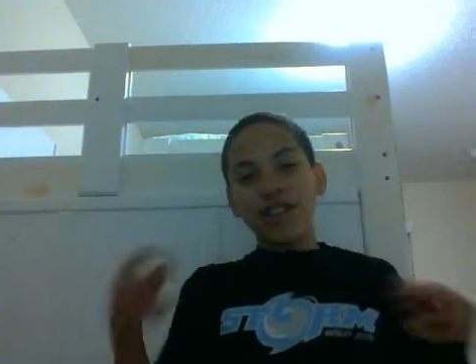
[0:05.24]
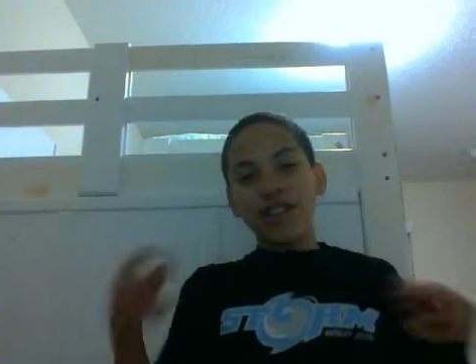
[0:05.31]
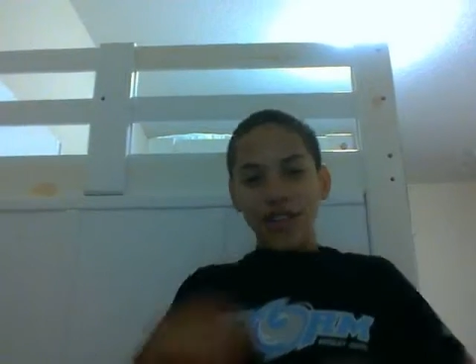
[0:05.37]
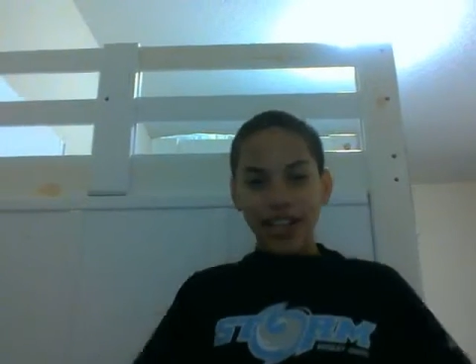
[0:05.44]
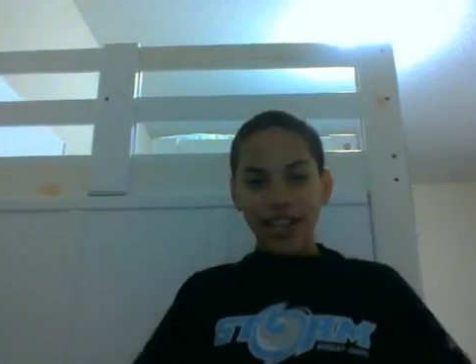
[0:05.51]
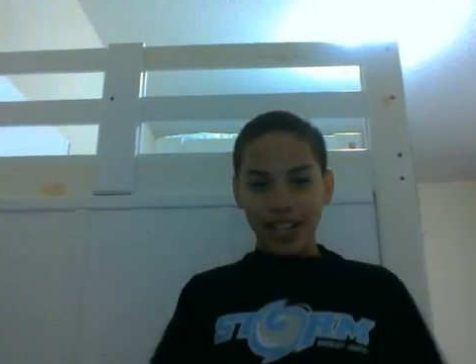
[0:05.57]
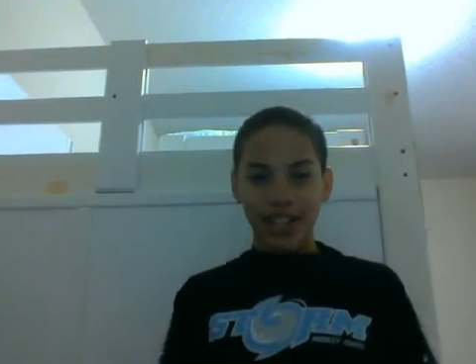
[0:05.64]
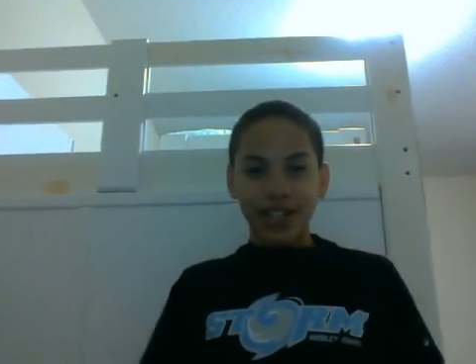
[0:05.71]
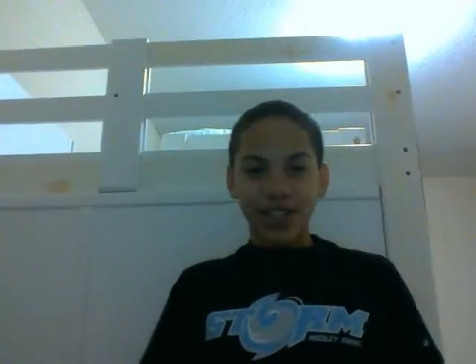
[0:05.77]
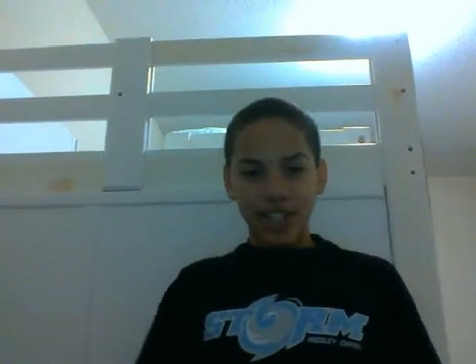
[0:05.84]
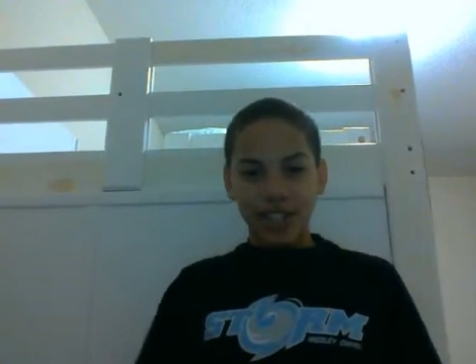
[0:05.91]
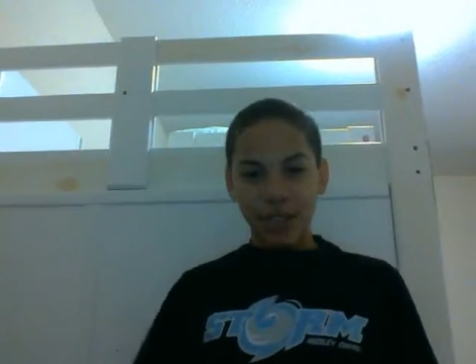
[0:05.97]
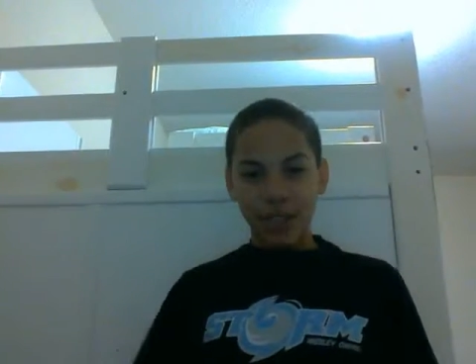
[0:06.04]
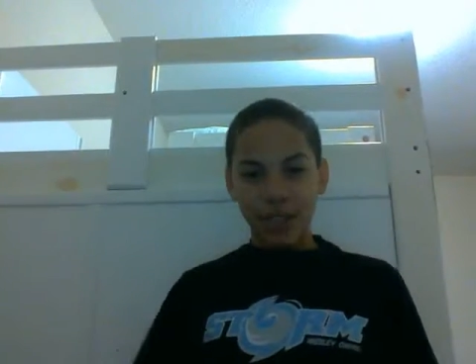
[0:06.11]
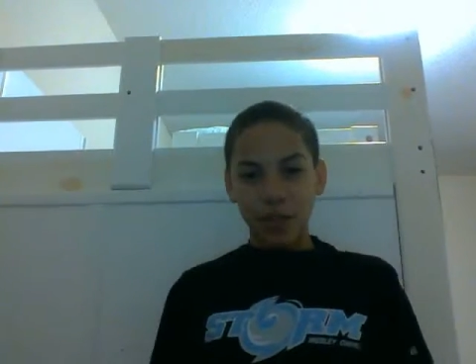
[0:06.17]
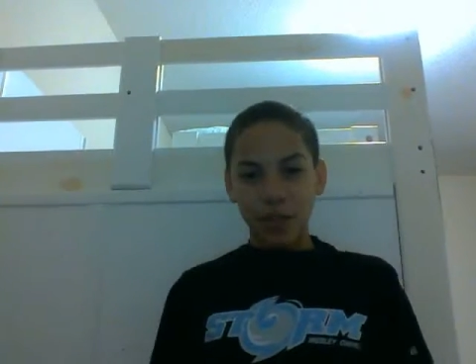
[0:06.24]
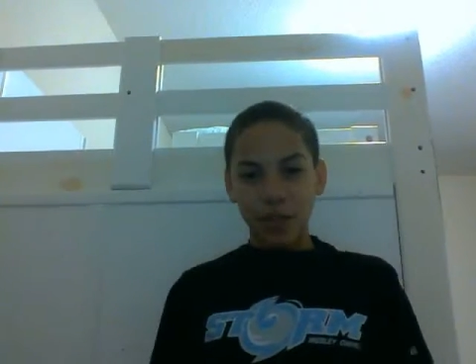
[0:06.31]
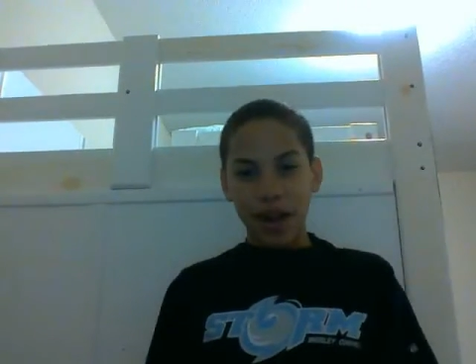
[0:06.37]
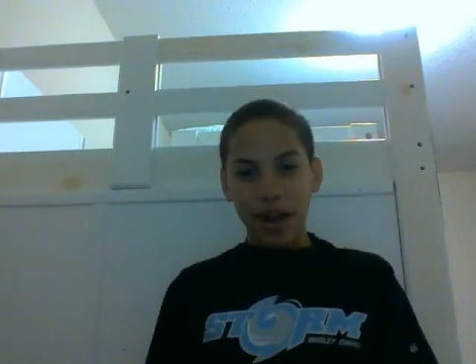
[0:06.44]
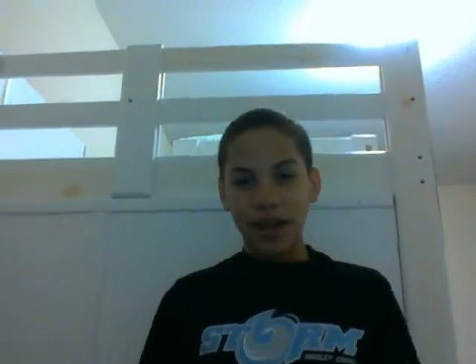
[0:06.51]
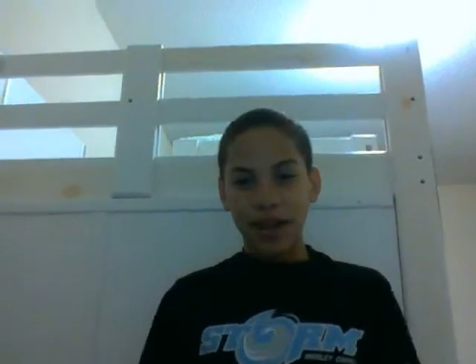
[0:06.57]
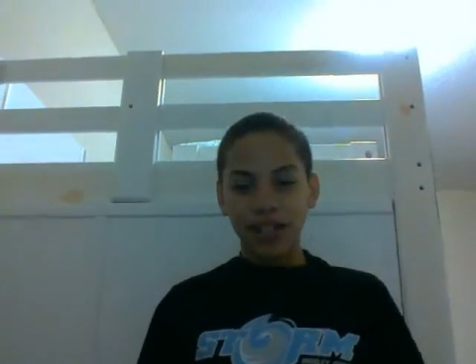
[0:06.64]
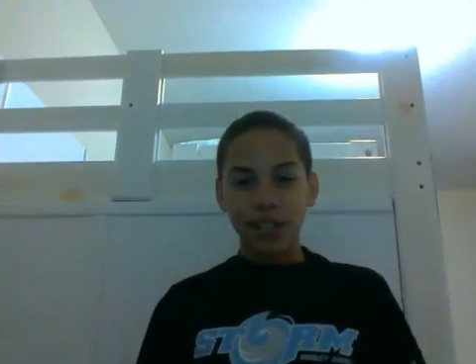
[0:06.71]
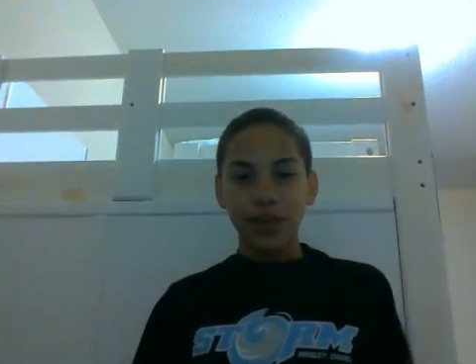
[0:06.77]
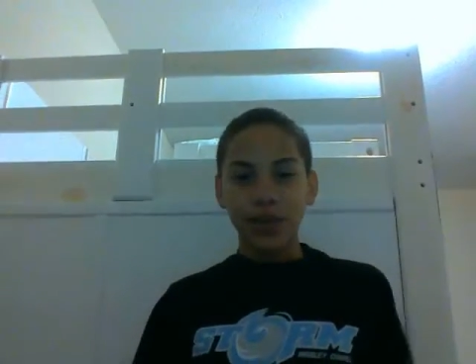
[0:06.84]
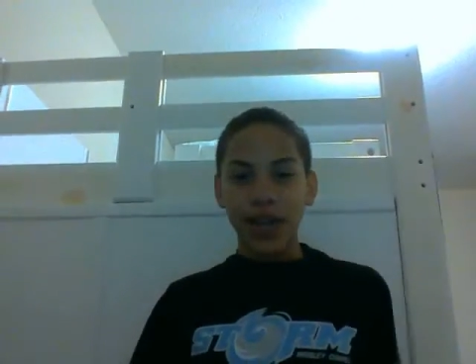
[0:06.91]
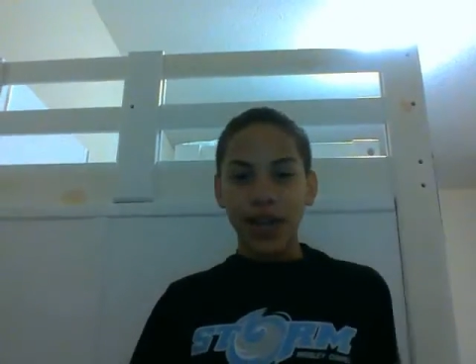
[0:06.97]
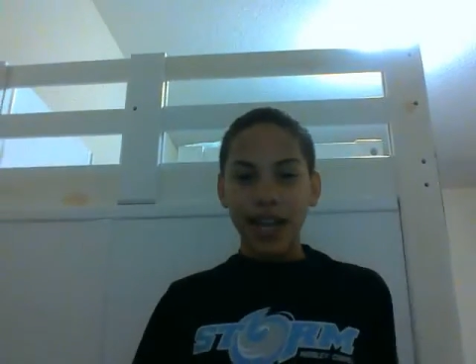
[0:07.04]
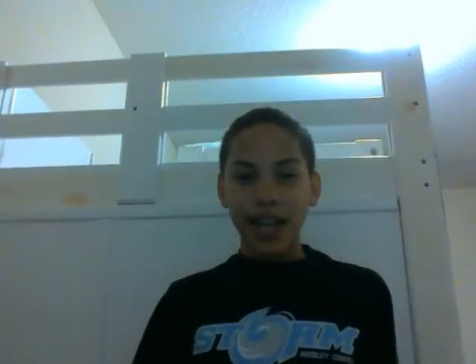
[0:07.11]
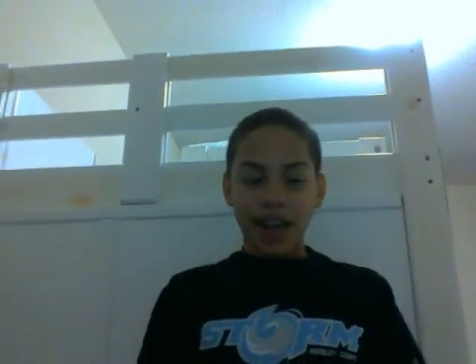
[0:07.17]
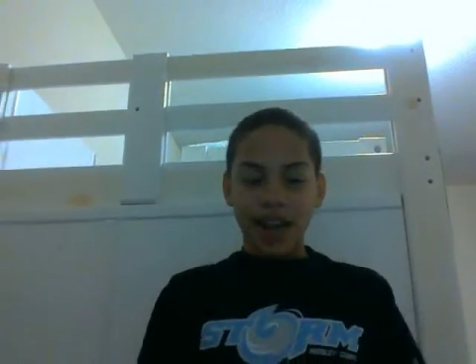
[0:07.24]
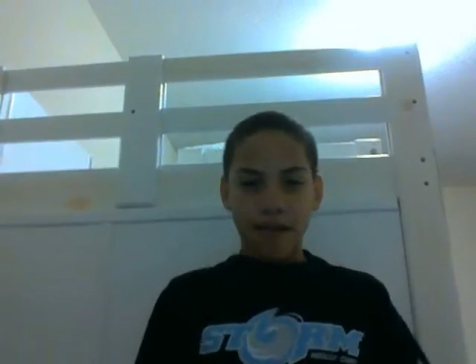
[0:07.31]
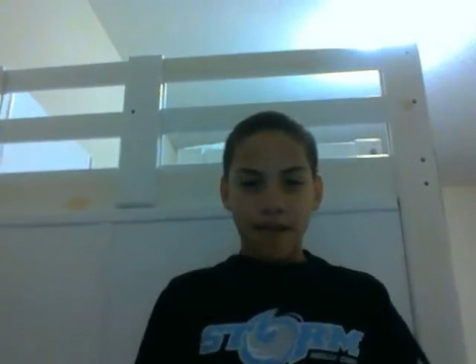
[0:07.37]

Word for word: you guys don't see me wearing my suit right now,